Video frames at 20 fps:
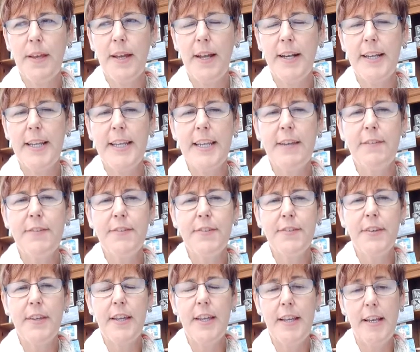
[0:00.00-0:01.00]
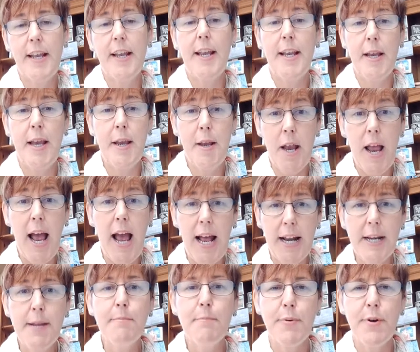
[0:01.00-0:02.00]
it gives it
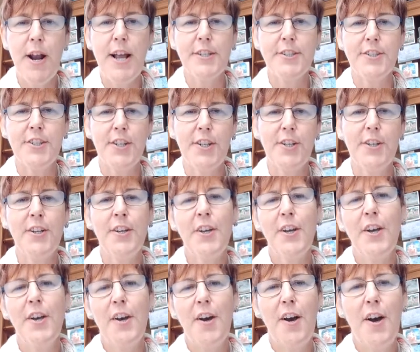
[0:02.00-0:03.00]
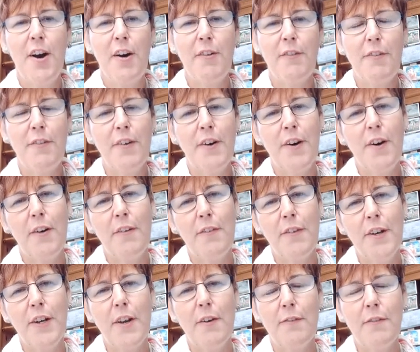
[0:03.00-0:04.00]
an impression of
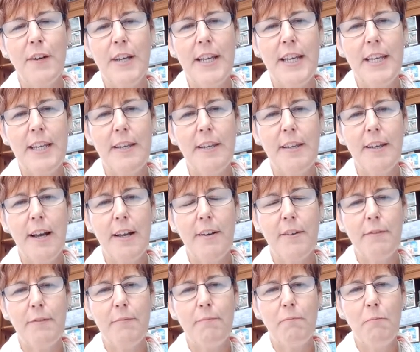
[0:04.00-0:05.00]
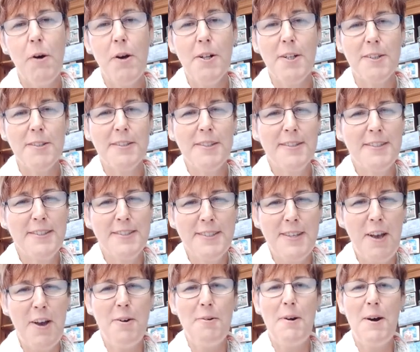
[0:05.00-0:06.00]
a lovely kind of world.
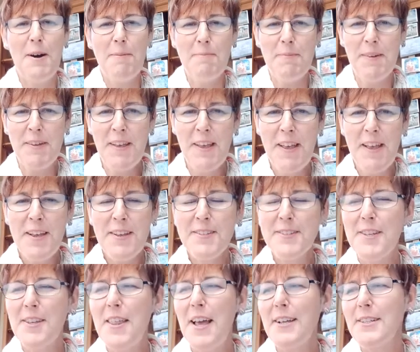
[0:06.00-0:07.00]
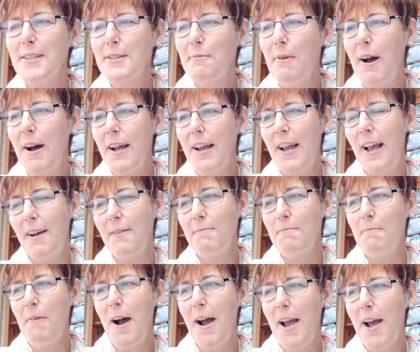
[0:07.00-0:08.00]
So so that's why
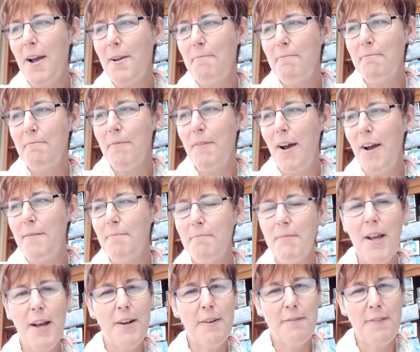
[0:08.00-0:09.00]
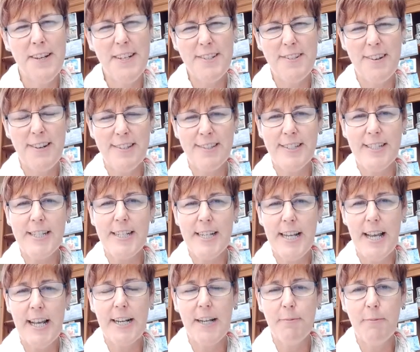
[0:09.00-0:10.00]
I'm kind of interested in
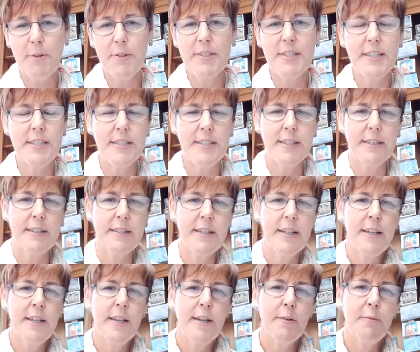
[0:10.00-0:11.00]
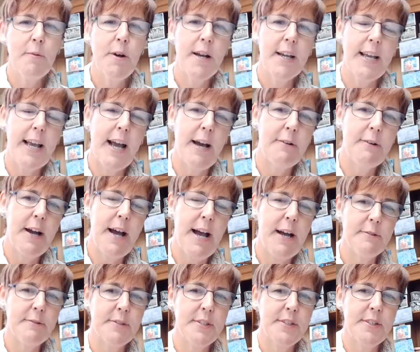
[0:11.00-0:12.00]
it, and I wanted to work out
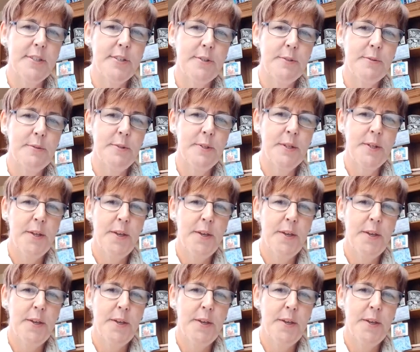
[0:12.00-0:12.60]
how to